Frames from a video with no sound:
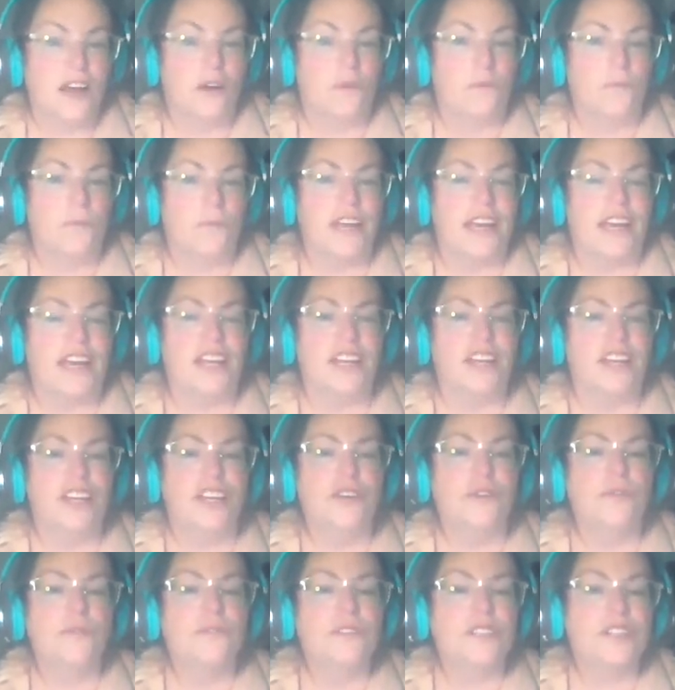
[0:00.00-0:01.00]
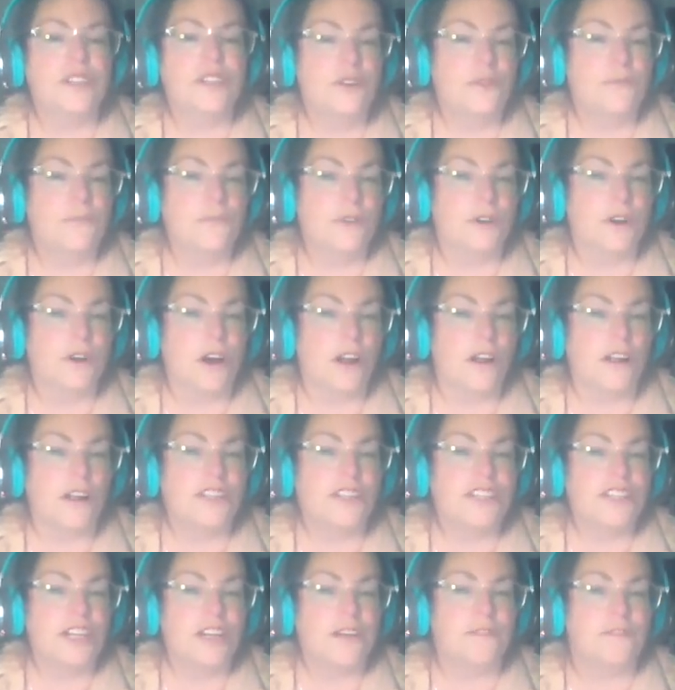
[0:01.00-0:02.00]
We can use
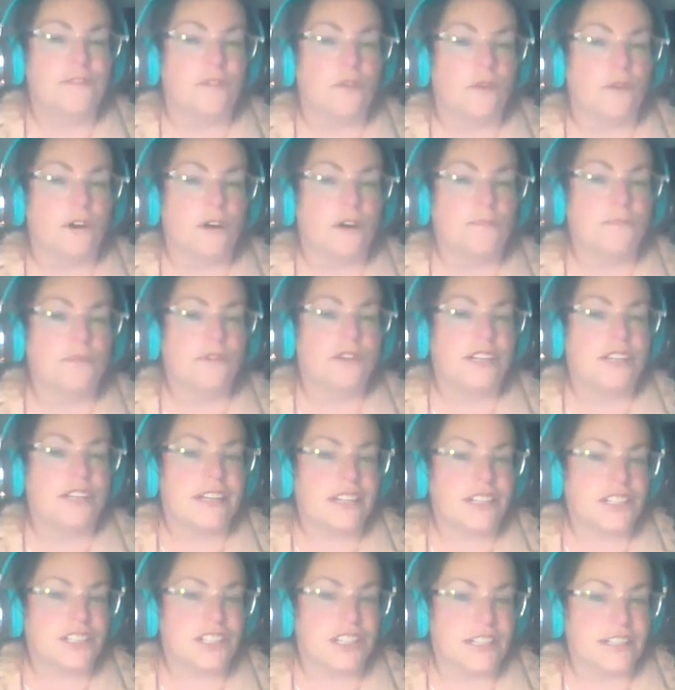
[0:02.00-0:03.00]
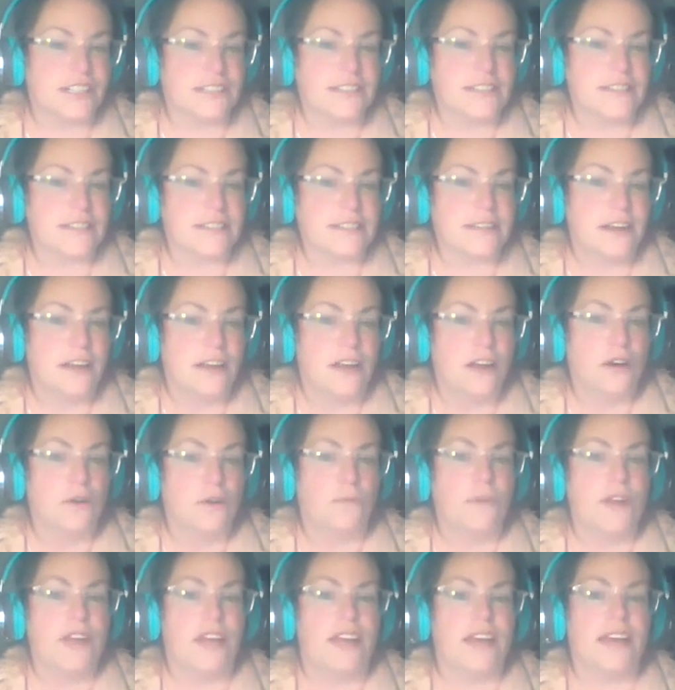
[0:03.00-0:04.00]
numerology for predictions.
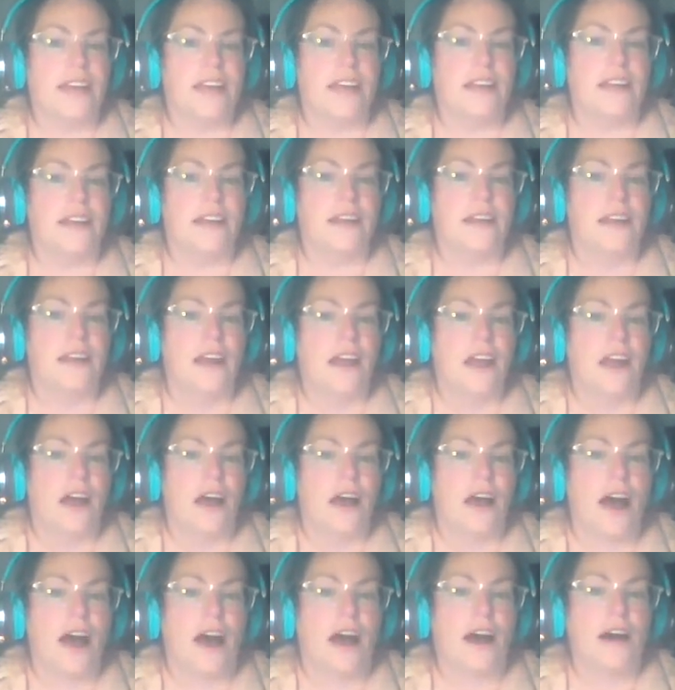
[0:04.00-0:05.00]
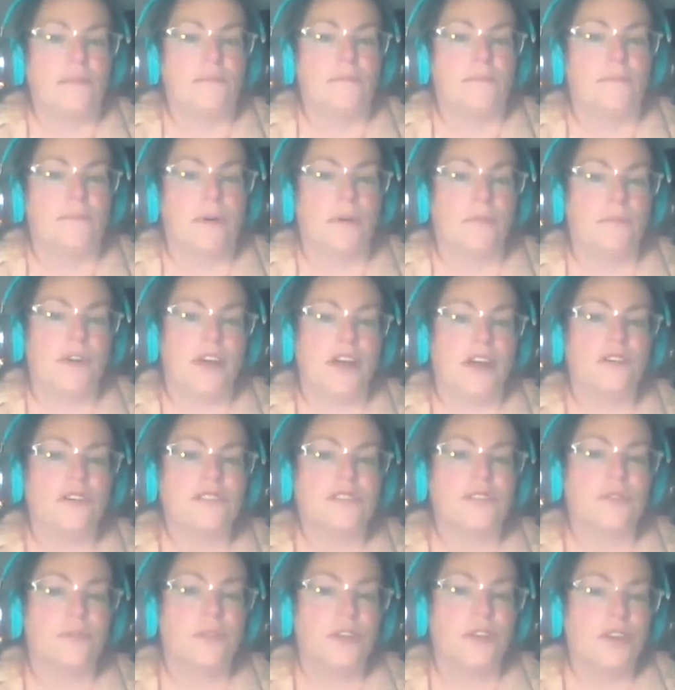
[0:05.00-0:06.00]
We can, but we
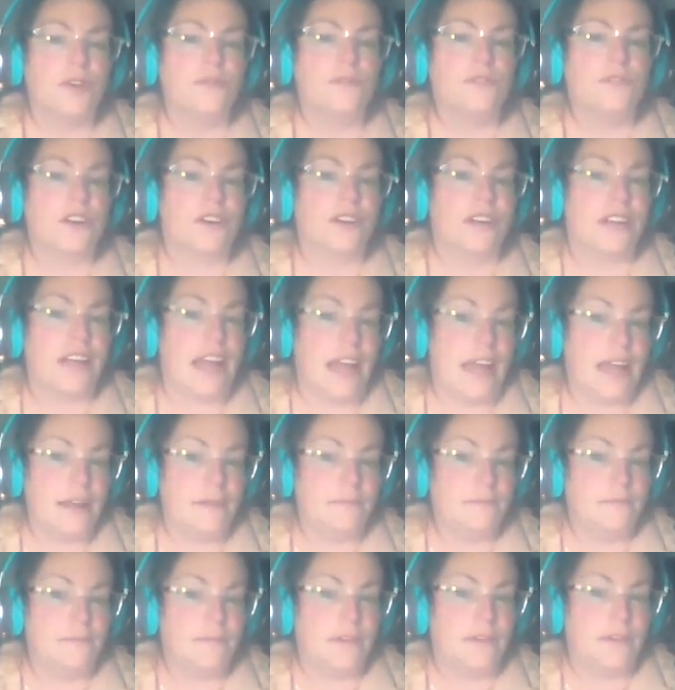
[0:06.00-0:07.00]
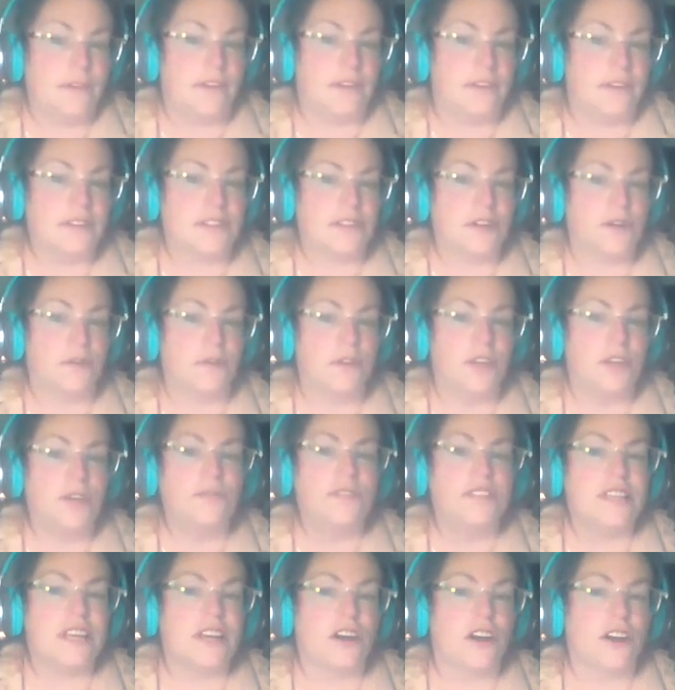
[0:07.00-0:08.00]
also use our name. So
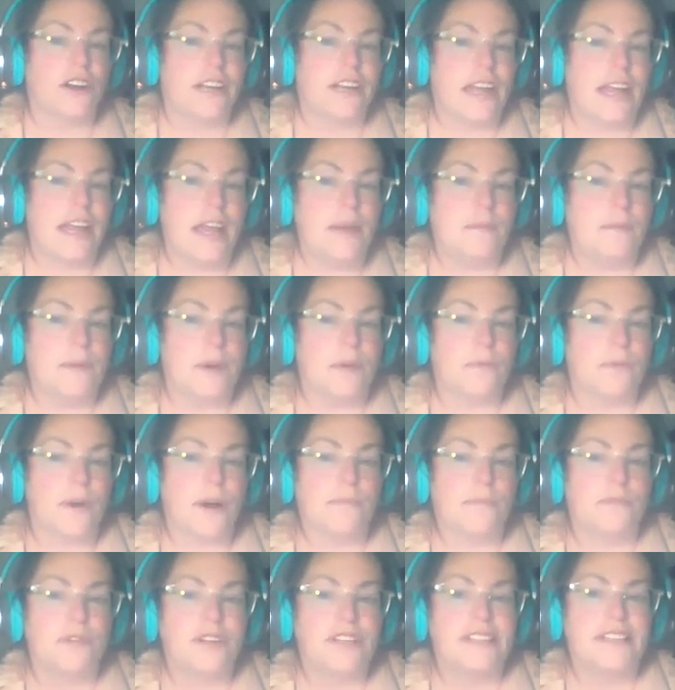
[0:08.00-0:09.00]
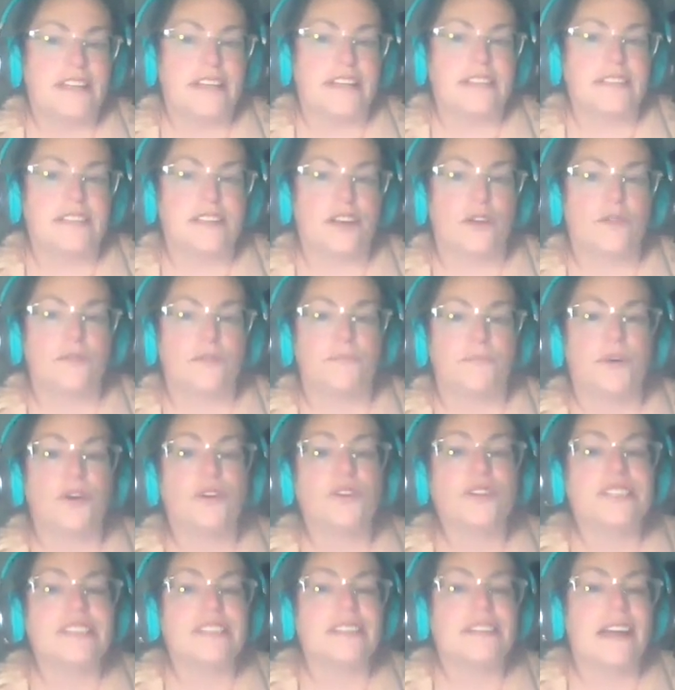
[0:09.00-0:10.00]
using our name, it represents our
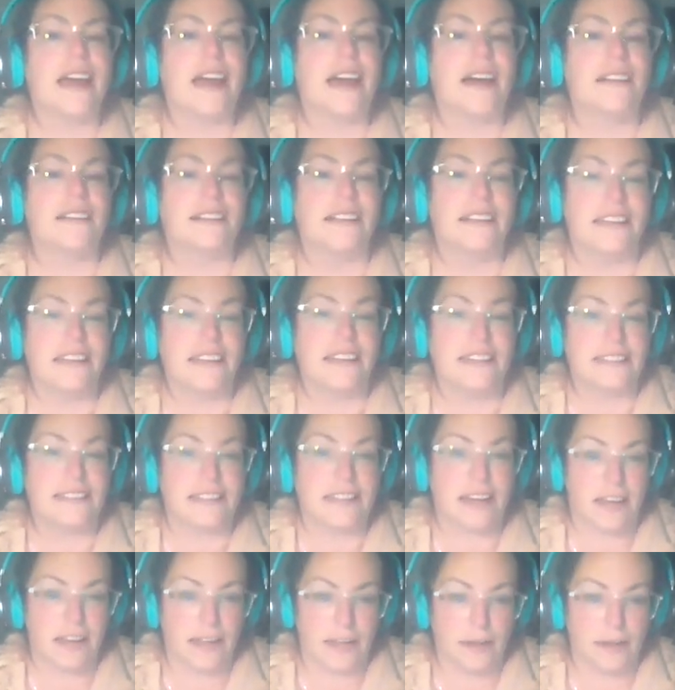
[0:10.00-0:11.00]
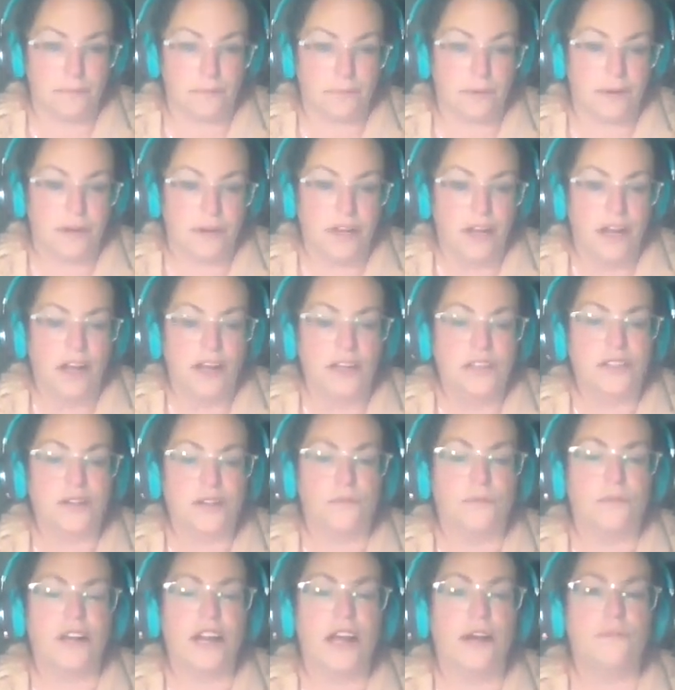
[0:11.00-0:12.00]
personality type. So
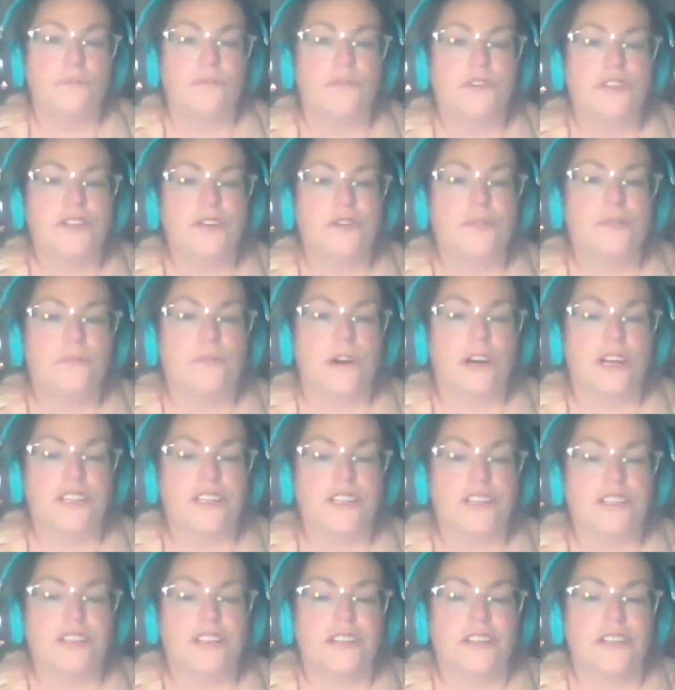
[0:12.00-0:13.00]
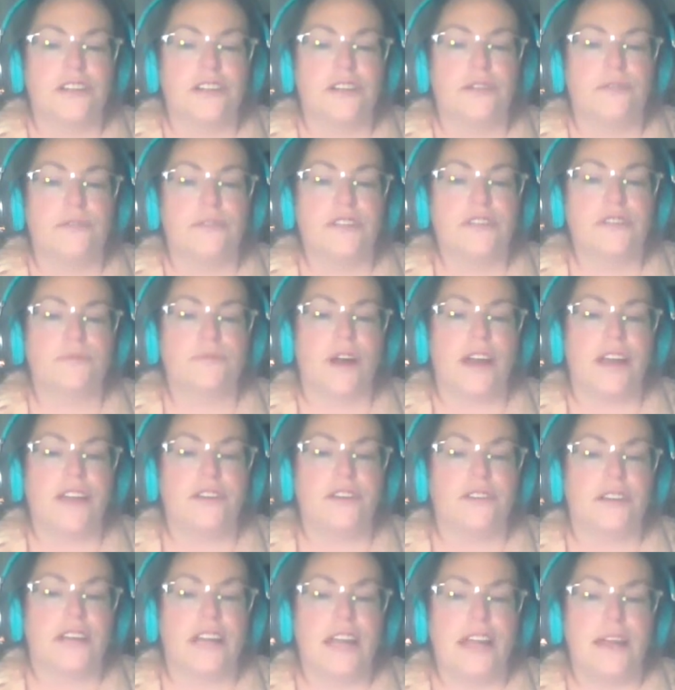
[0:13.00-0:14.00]
what I do want you to do is write
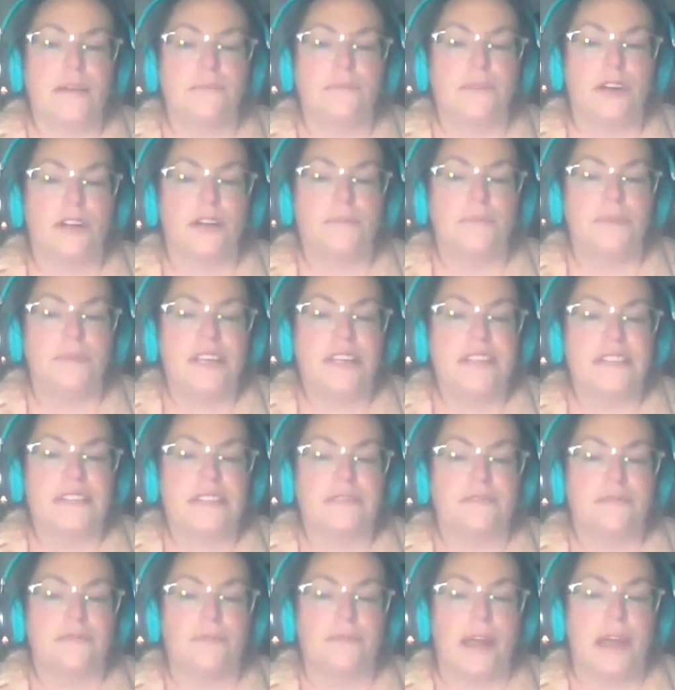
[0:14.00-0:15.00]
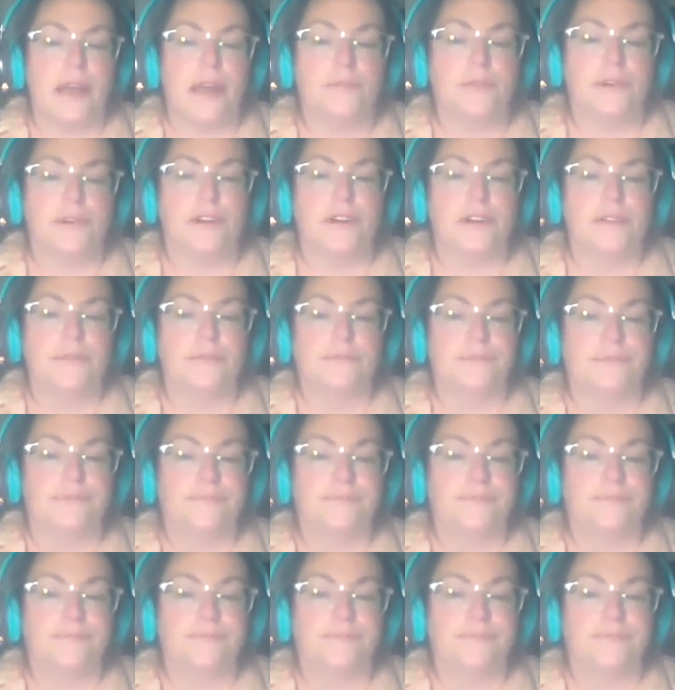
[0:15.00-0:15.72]
your name on a piece of paper.